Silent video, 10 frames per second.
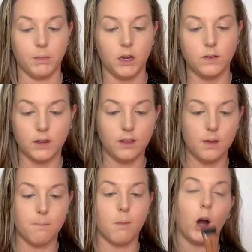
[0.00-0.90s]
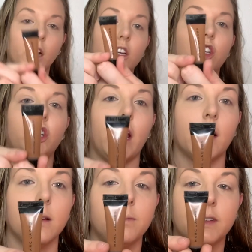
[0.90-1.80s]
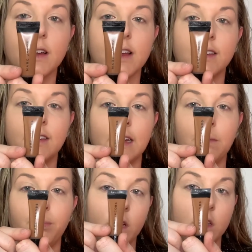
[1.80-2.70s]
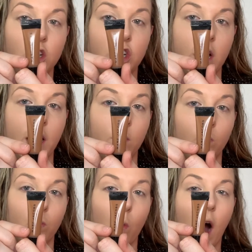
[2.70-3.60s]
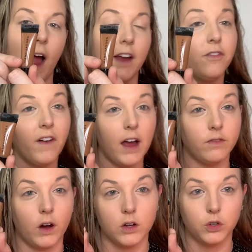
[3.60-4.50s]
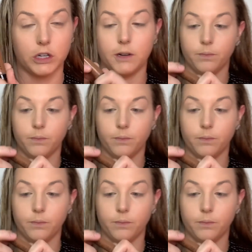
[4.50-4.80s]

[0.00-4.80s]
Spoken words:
using the Marc Jacobs Deep in the shade Y500.